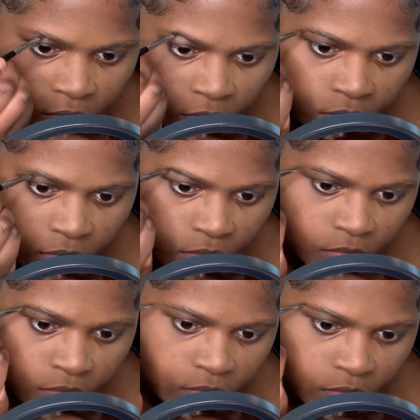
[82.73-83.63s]
when I tell you it
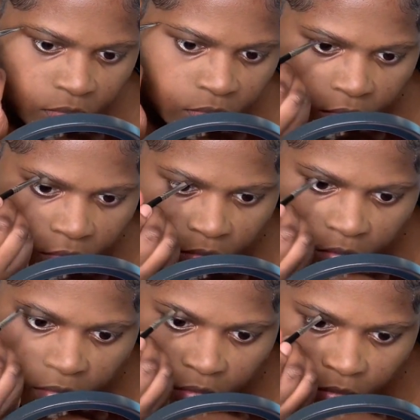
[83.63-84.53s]
takes me forever
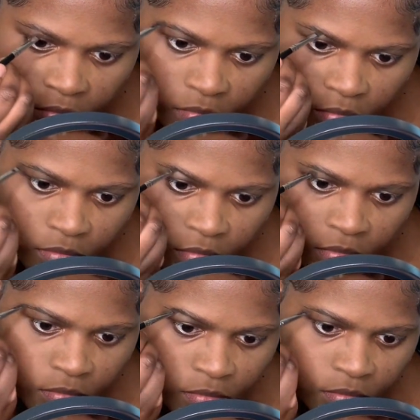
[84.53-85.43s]
and a half to do my
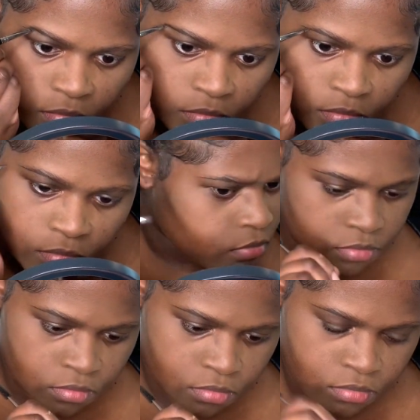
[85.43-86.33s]
brows, it's
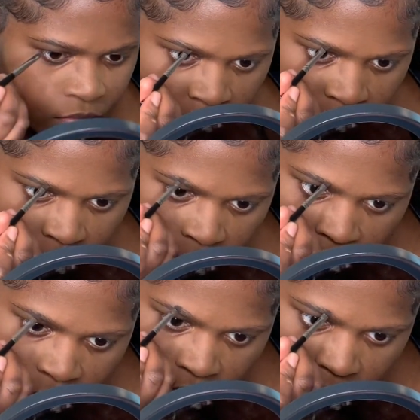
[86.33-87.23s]
almost ridiculous. I